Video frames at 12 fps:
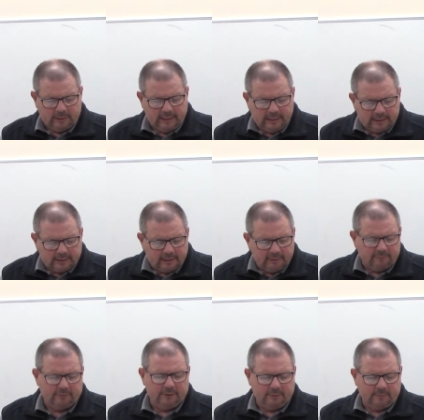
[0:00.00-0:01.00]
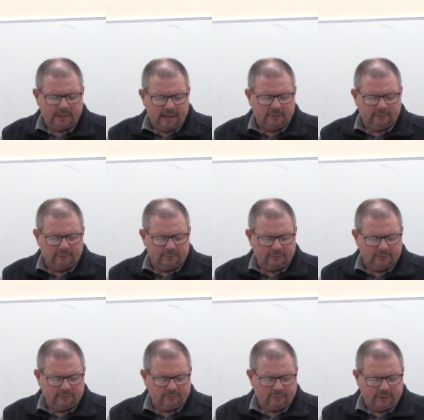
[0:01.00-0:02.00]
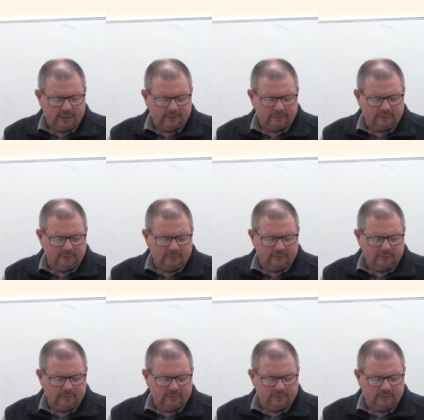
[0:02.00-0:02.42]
and he delivered them out of their distress.